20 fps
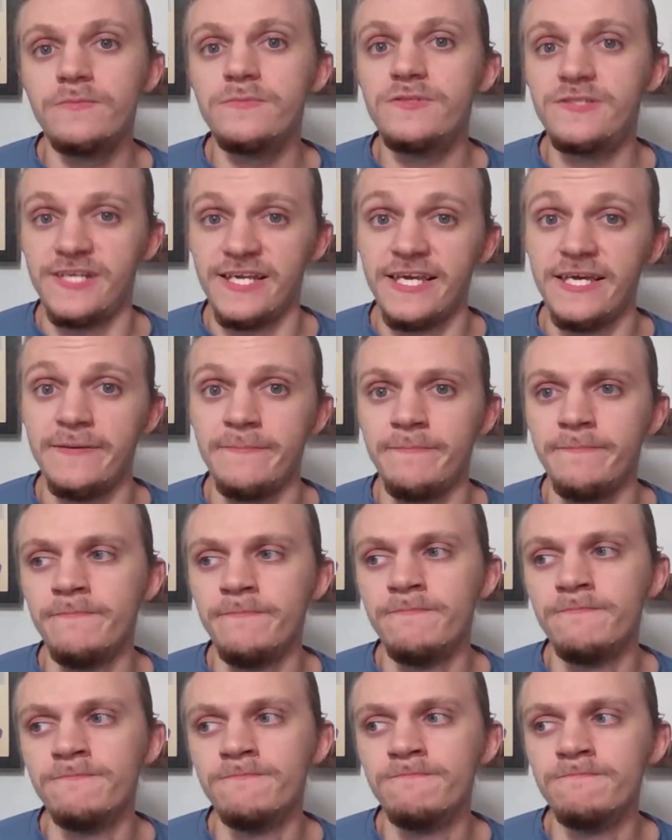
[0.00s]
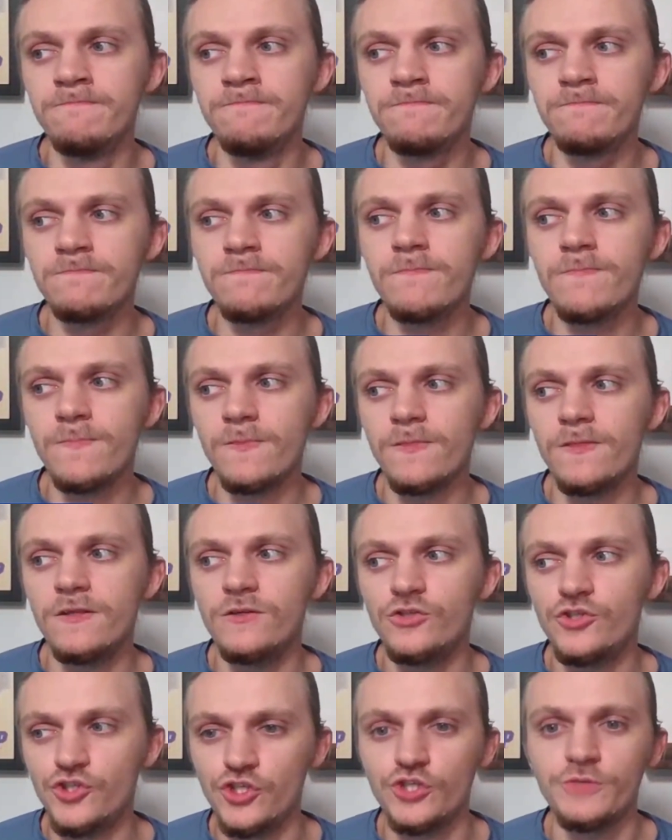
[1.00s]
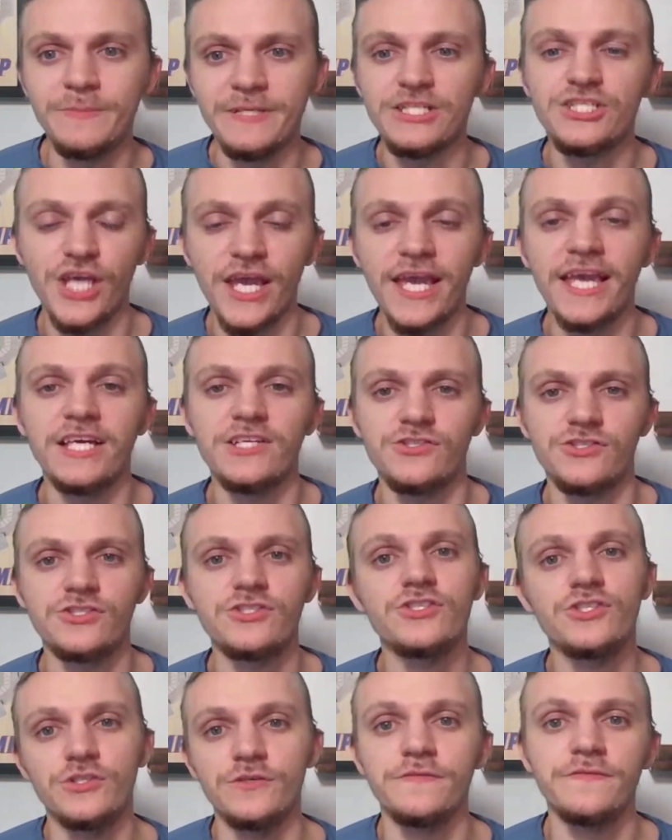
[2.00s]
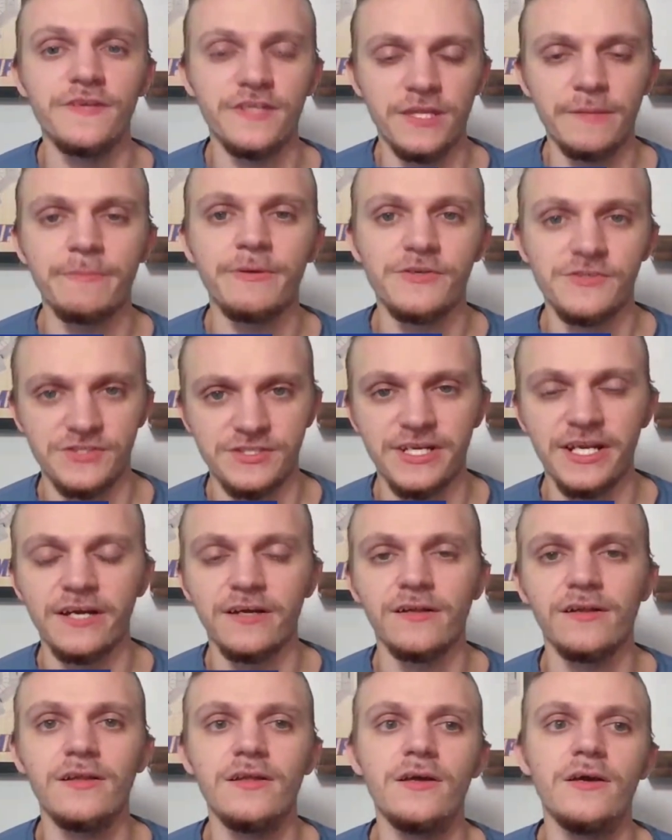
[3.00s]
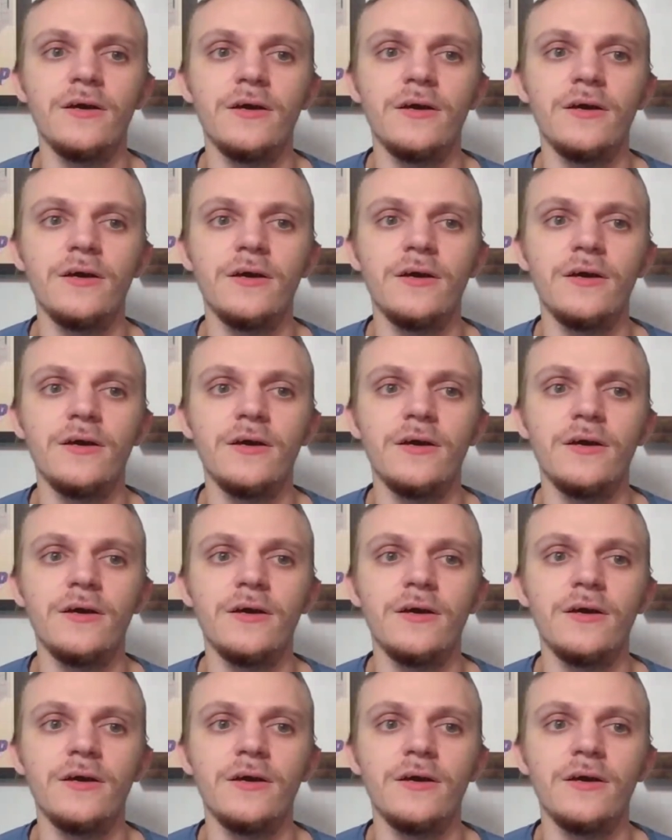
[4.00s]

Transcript: Scheme should be changed to fit the personnel,